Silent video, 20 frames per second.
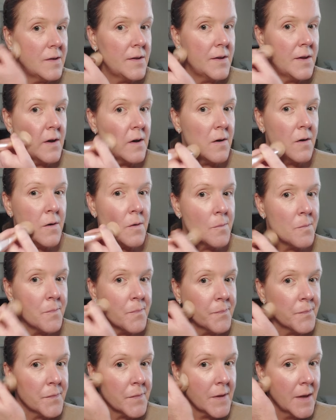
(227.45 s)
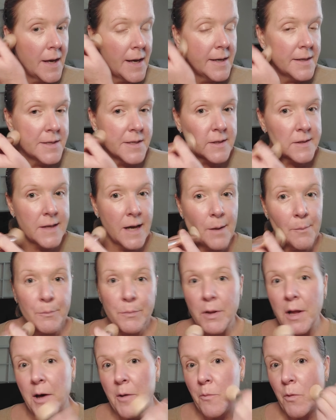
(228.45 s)
So just got
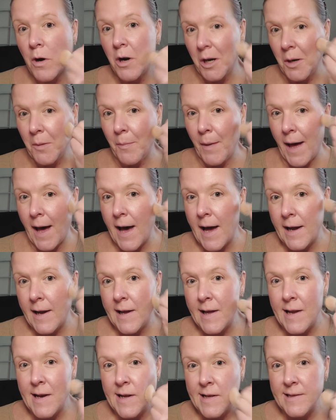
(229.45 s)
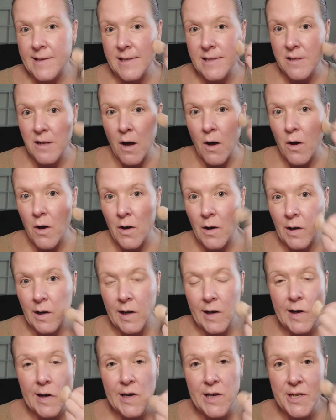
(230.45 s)
blood work back, and it's all
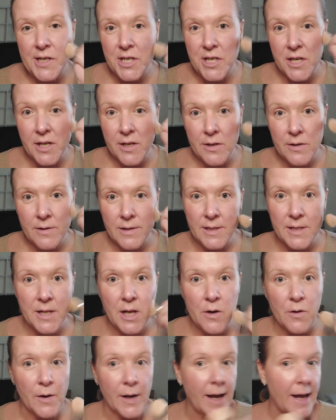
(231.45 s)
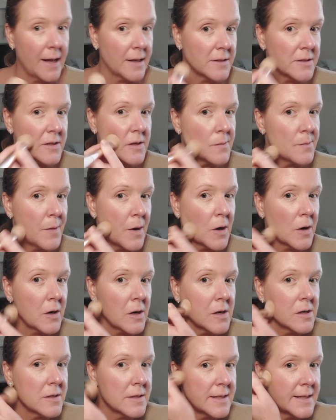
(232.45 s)
good. Shows no cancer
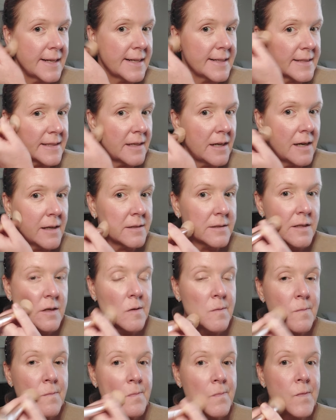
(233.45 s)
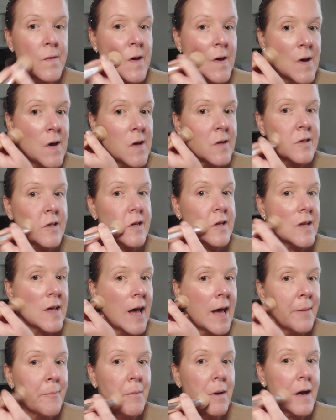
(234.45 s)
markers. That's awesome. Just
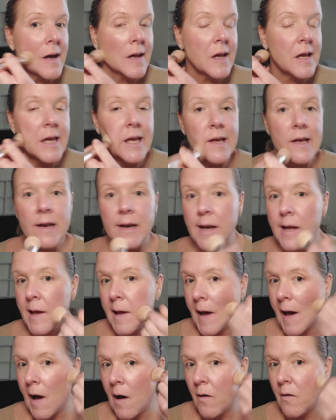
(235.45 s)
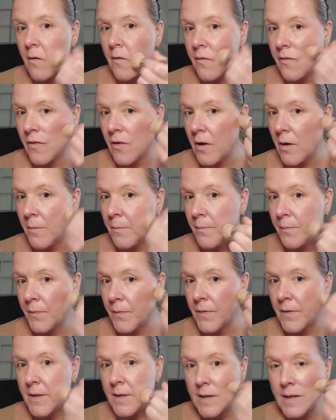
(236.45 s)
had my kidney out
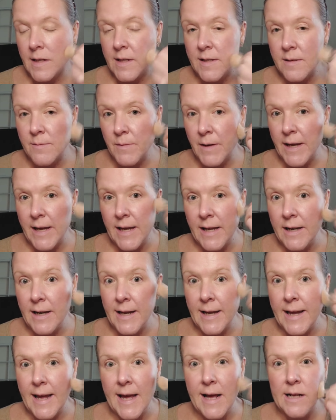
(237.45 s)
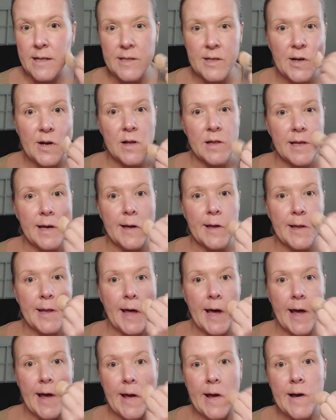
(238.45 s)
from some kidney cancer that
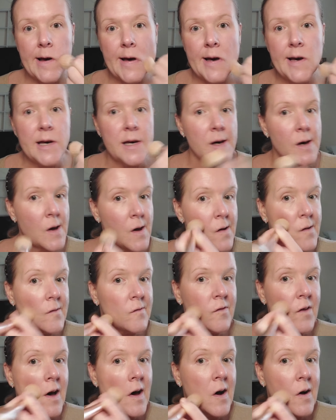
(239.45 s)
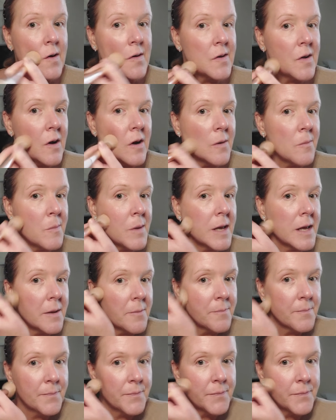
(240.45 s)
they found on me,